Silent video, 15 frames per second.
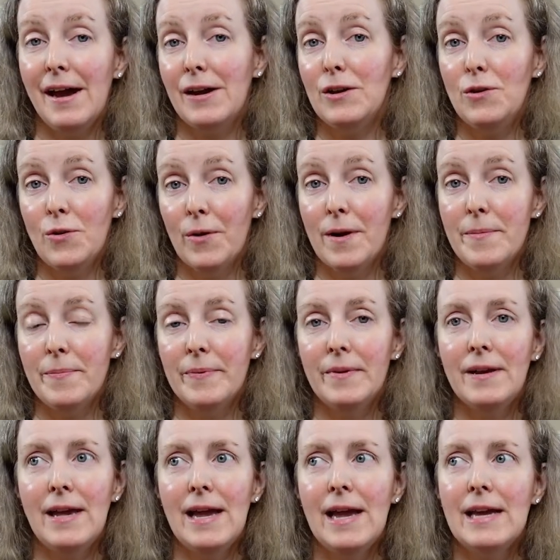Europe.
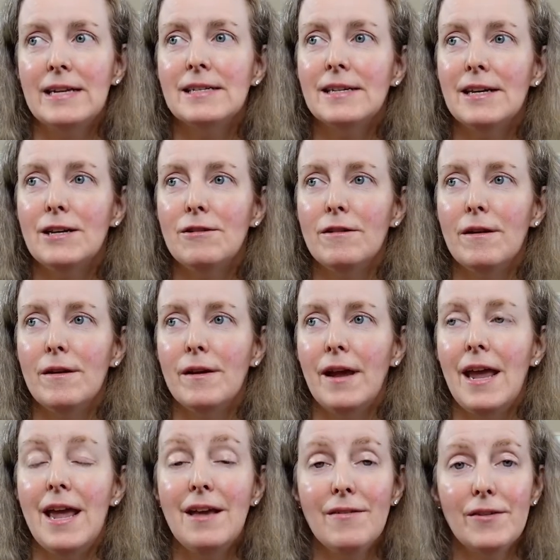And in
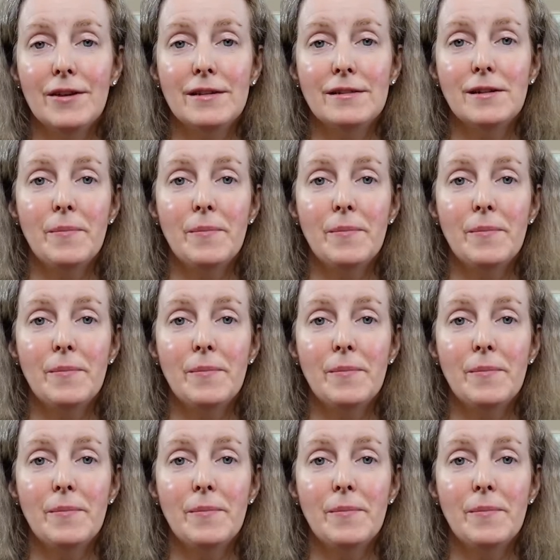England,